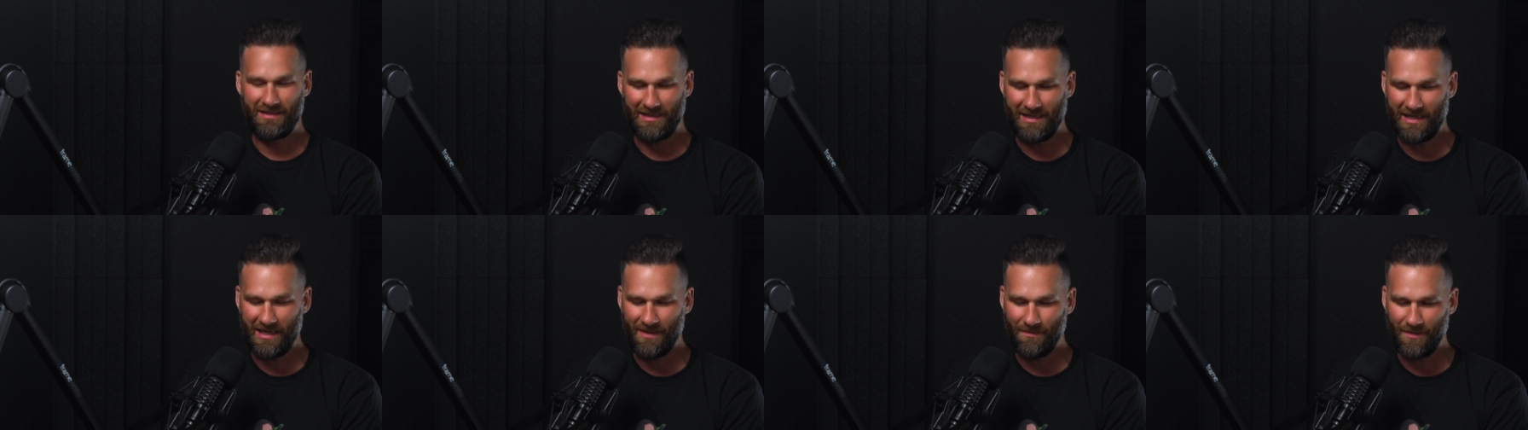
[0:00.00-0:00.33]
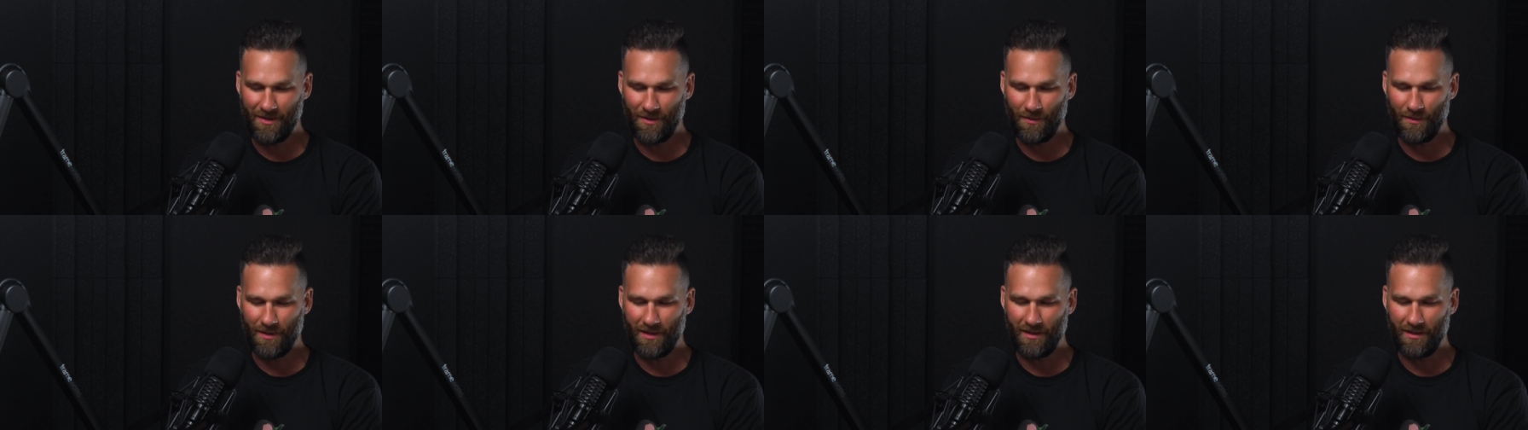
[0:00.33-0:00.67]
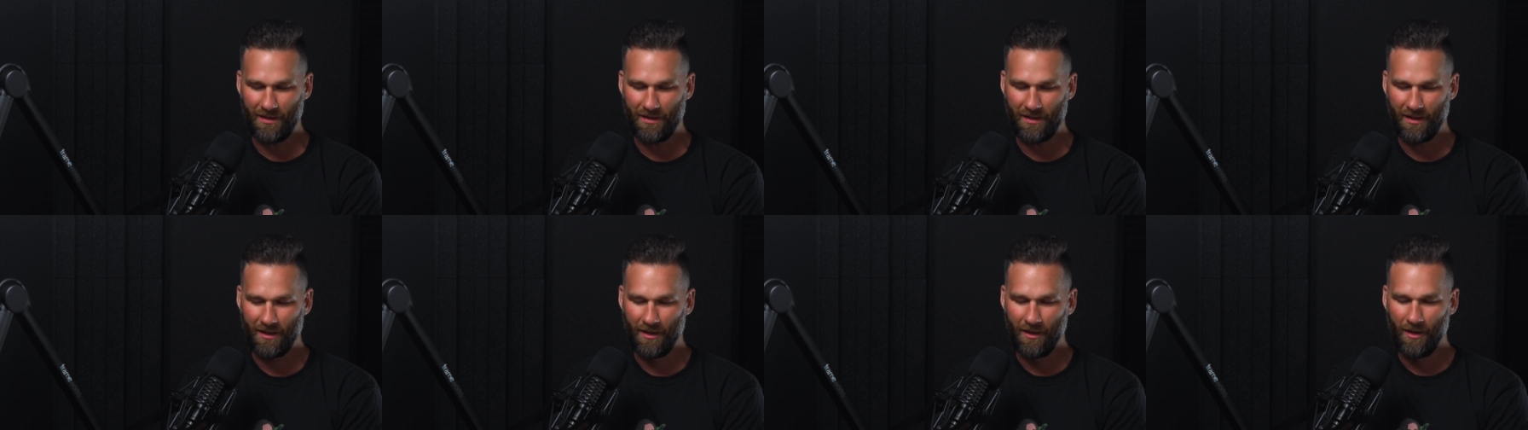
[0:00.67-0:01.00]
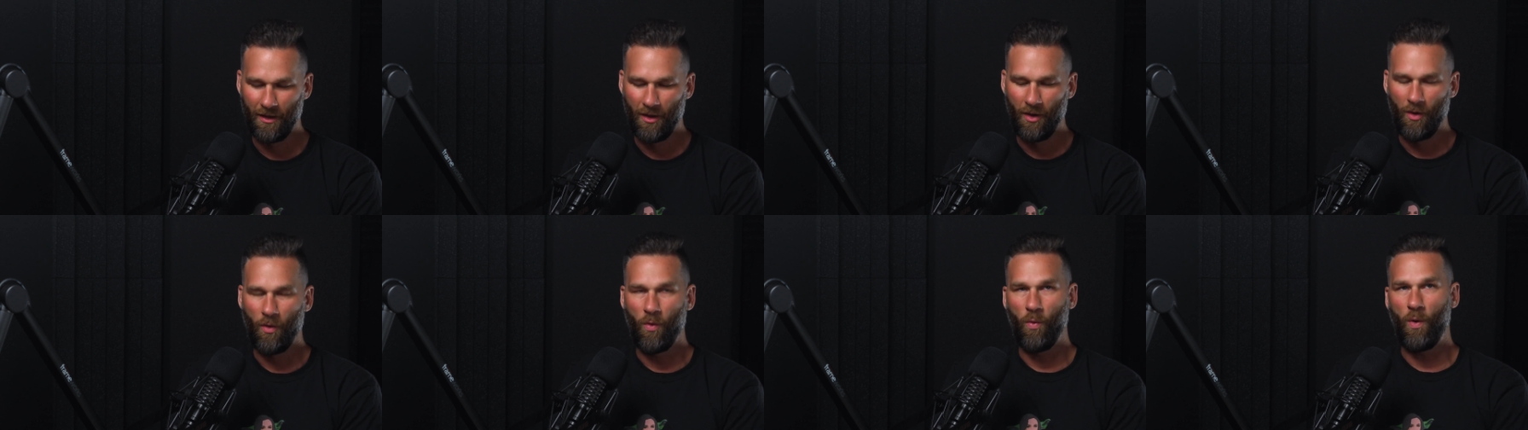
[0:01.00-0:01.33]
to hit me with
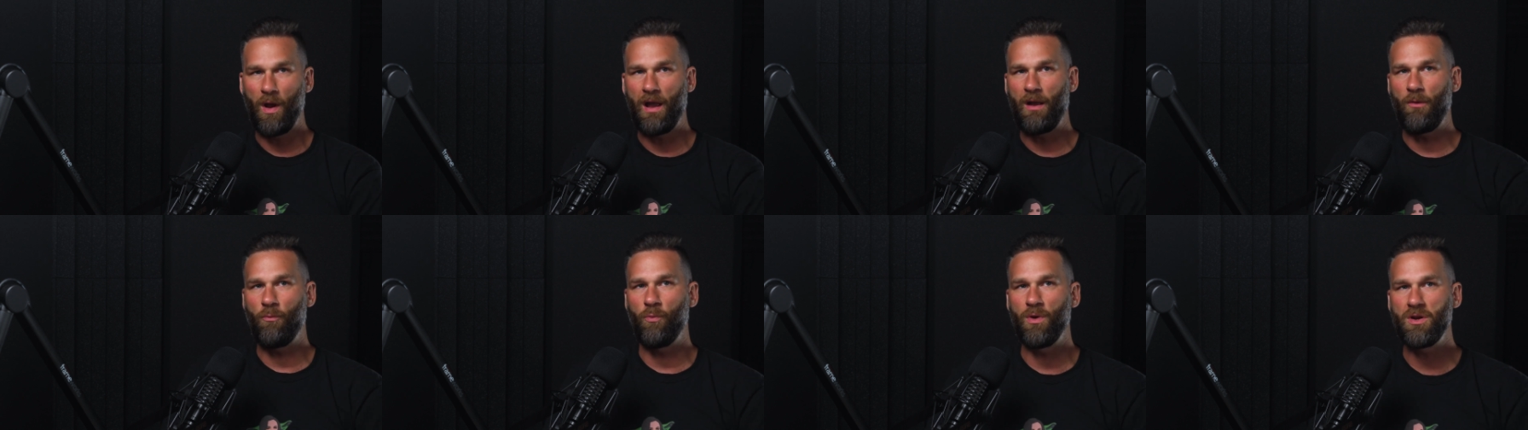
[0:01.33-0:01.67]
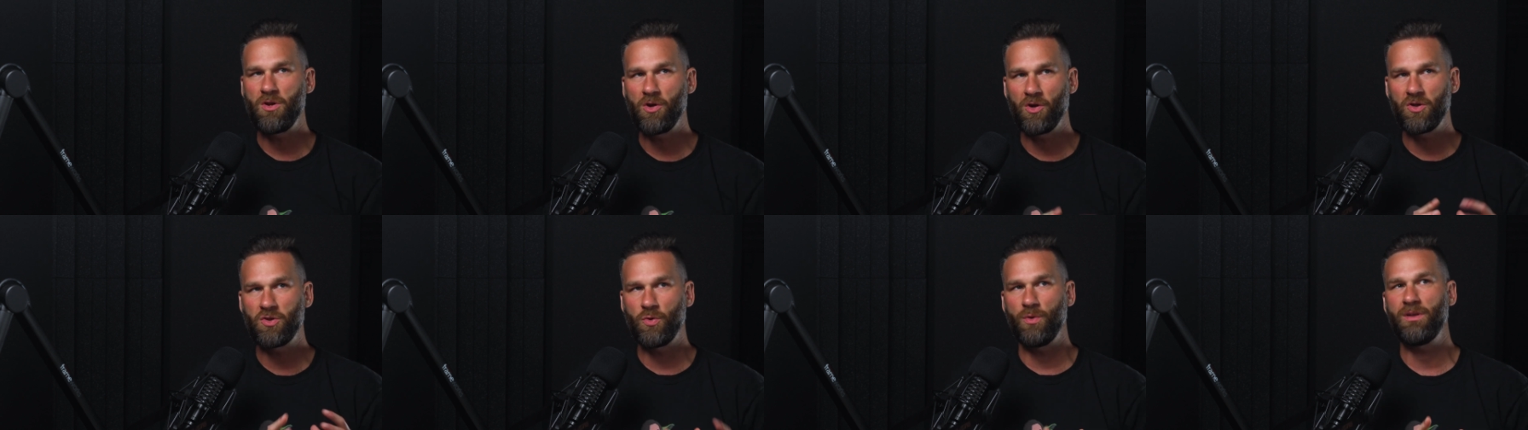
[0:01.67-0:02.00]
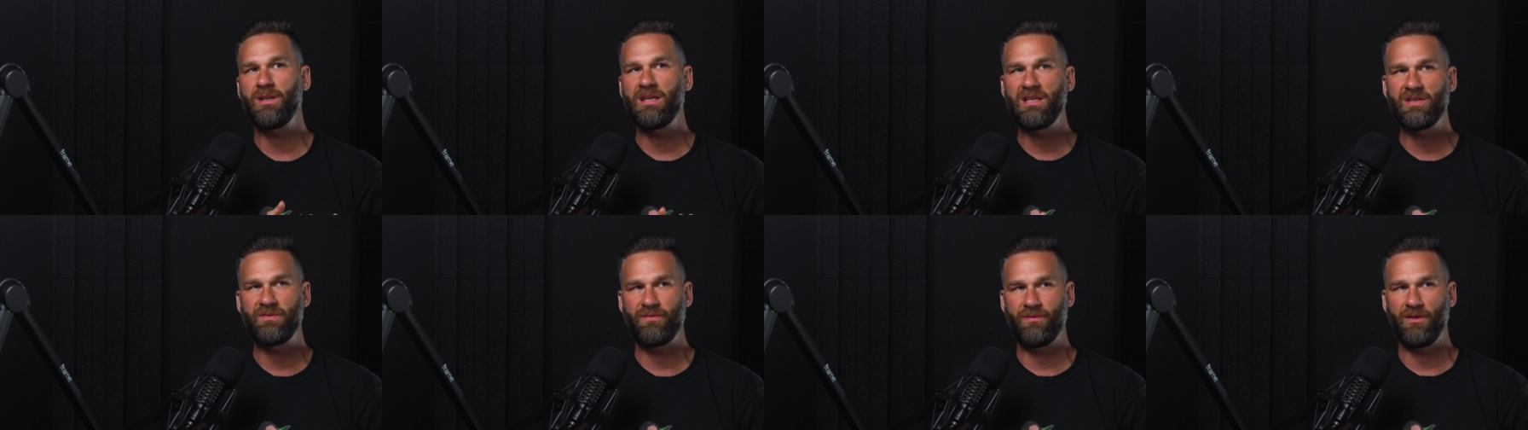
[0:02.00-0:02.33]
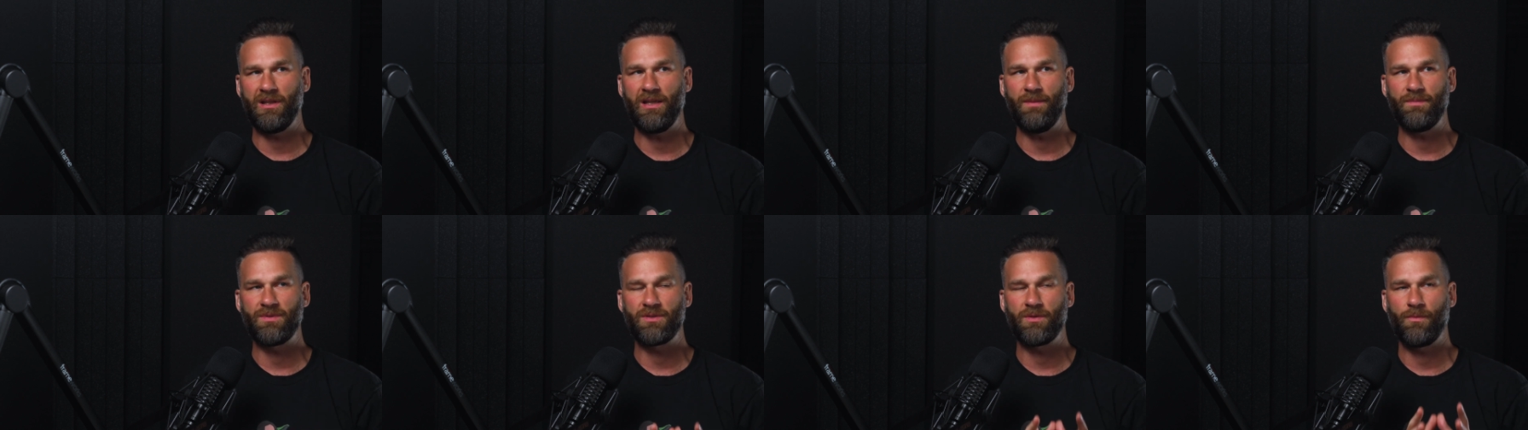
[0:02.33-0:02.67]
when you're doing these
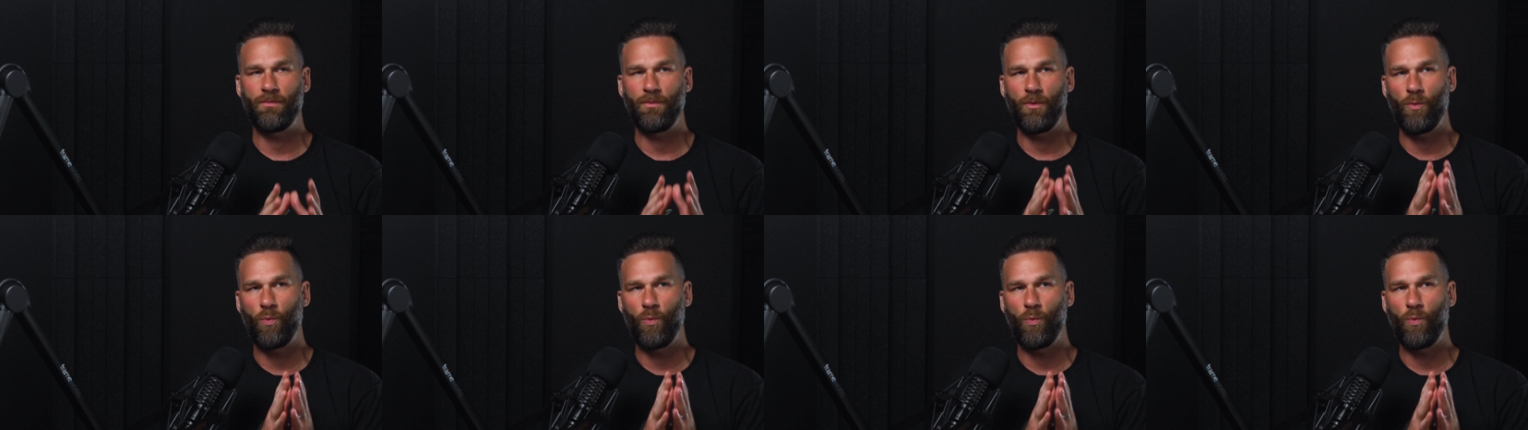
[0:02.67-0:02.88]
flips,